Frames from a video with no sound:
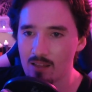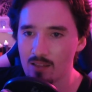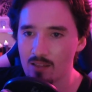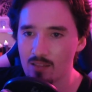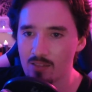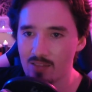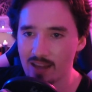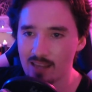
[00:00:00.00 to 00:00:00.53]

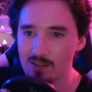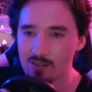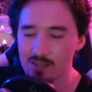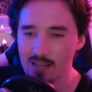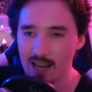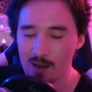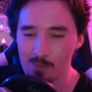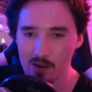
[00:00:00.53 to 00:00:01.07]
Thank you to
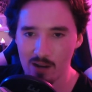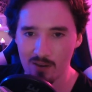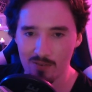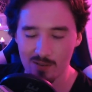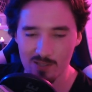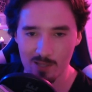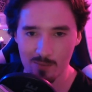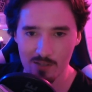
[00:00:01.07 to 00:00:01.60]
Taylor Buck for
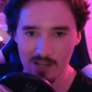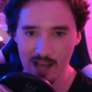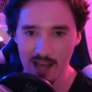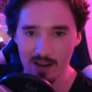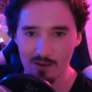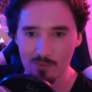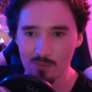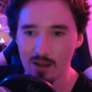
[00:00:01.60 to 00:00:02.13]
your super
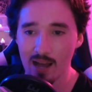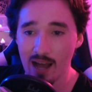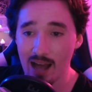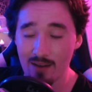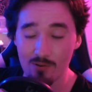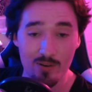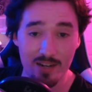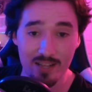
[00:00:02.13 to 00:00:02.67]
chat. I
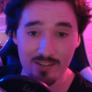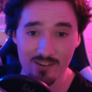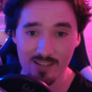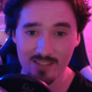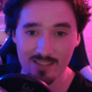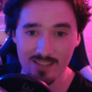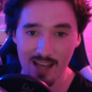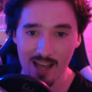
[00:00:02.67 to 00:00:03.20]
have already
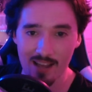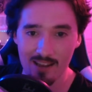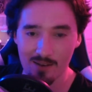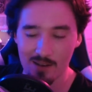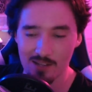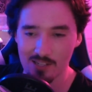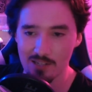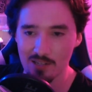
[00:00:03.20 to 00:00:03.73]
addressed that
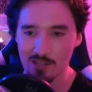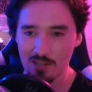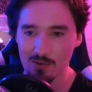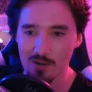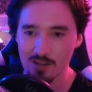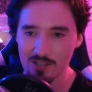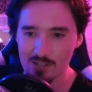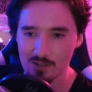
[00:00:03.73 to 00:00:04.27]
question earlier
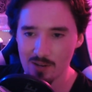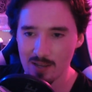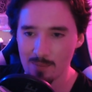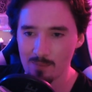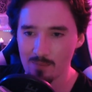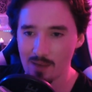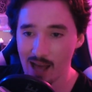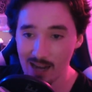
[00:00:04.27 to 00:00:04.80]
on in the
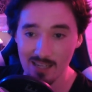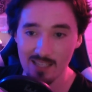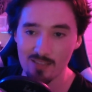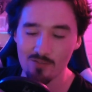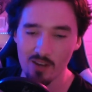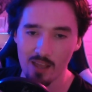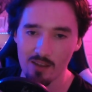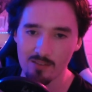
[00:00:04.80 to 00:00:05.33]
stream and in the
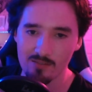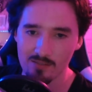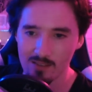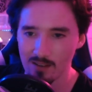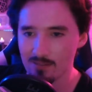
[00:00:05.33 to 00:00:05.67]
video. So,